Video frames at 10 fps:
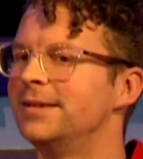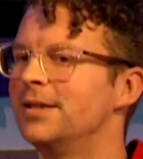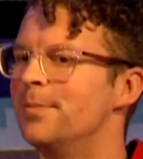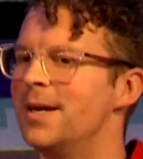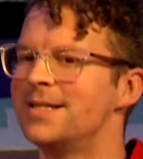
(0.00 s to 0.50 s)

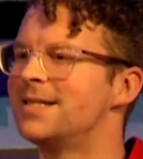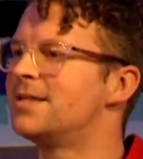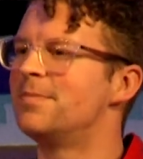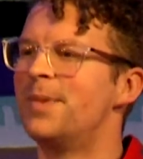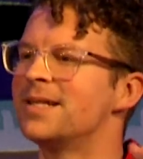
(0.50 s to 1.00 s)
The
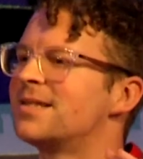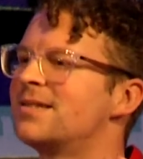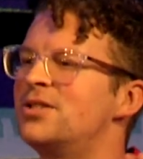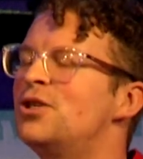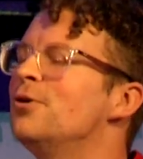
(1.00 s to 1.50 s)
best
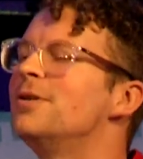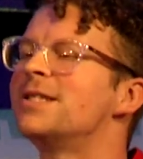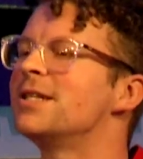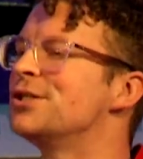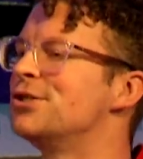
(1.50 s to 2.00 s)
two
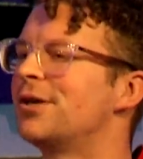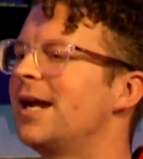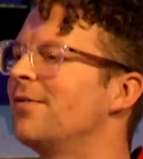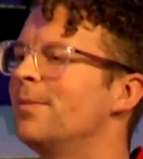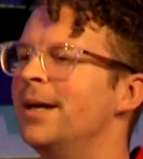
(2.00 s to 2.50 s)
decisions you could
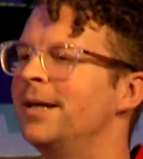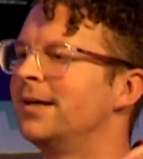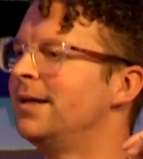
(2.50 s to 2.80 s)
ever make